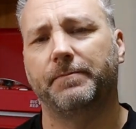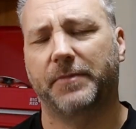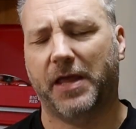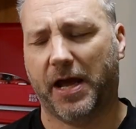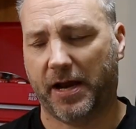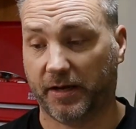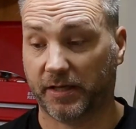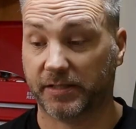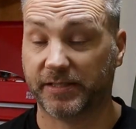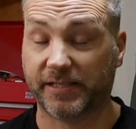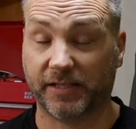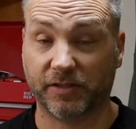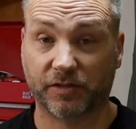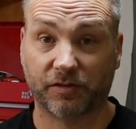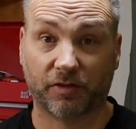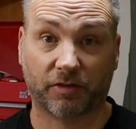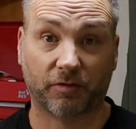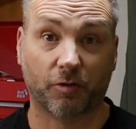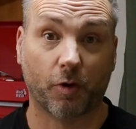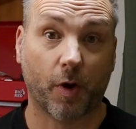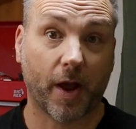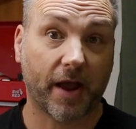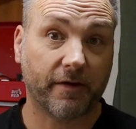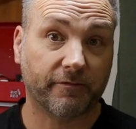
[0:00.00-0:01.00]
And I tend to
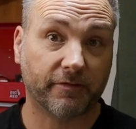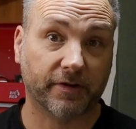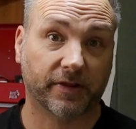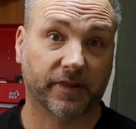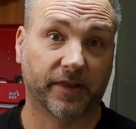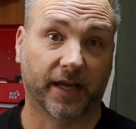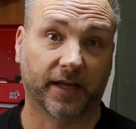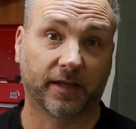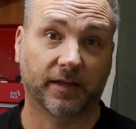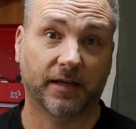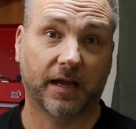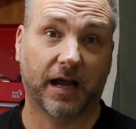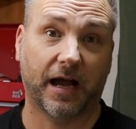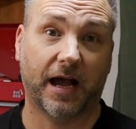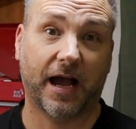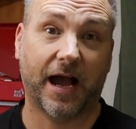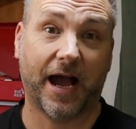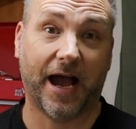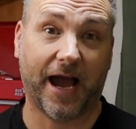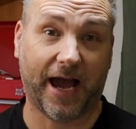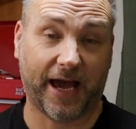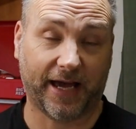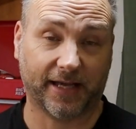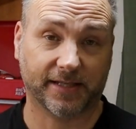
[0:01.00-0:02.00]
throw everything
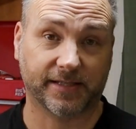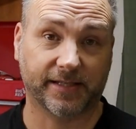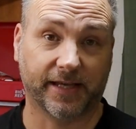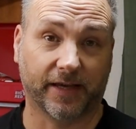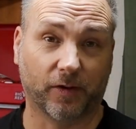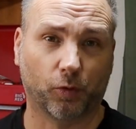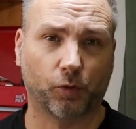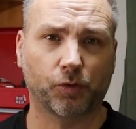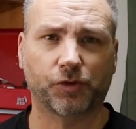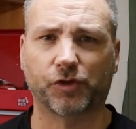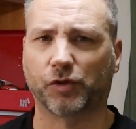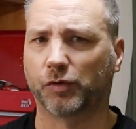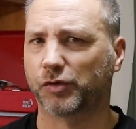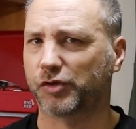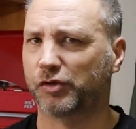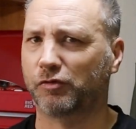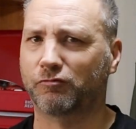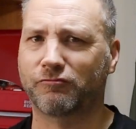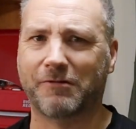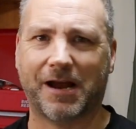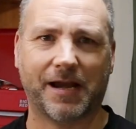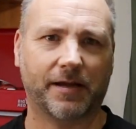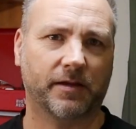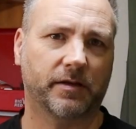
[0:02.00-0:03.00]
at it, all sorts
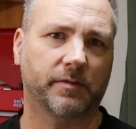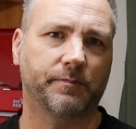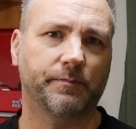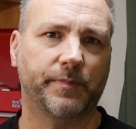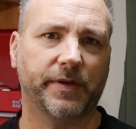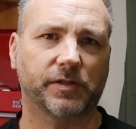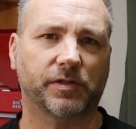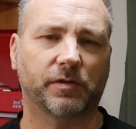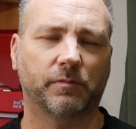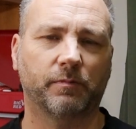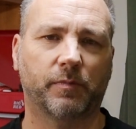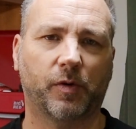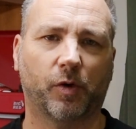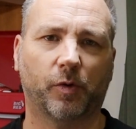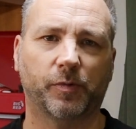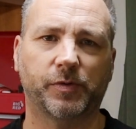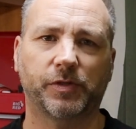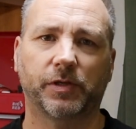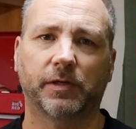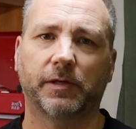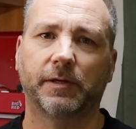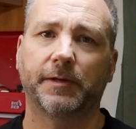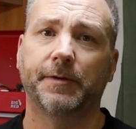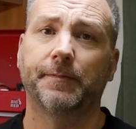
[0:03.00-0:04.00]
of random bits and
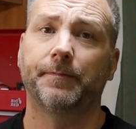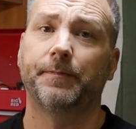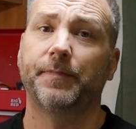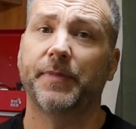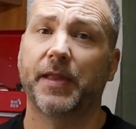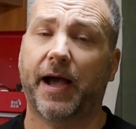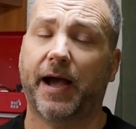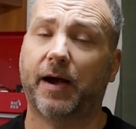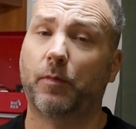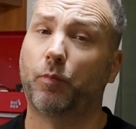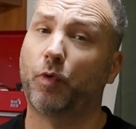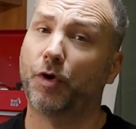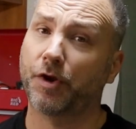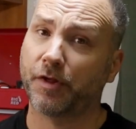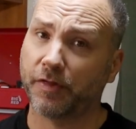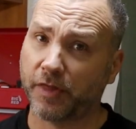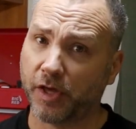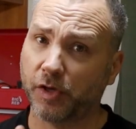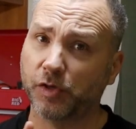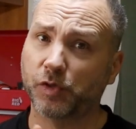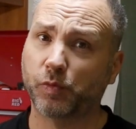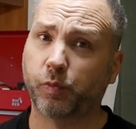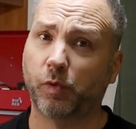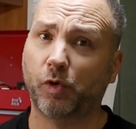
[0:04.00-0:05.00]
bobs. And one of
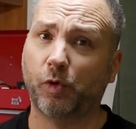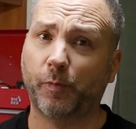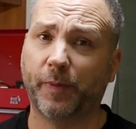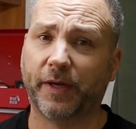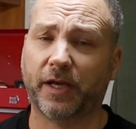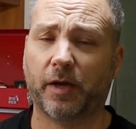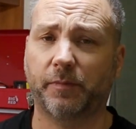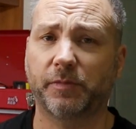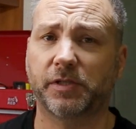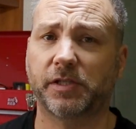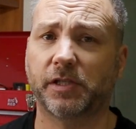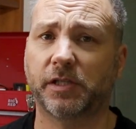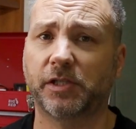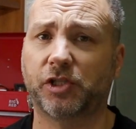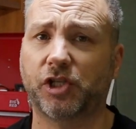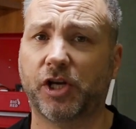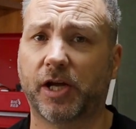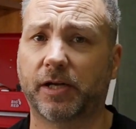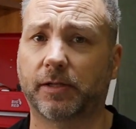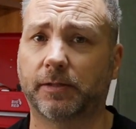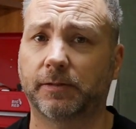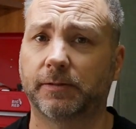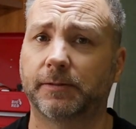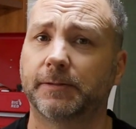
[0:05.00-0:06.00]
those will be coming to the
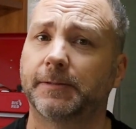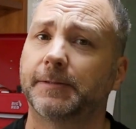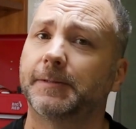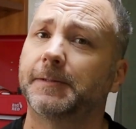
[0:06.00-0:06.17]
channel.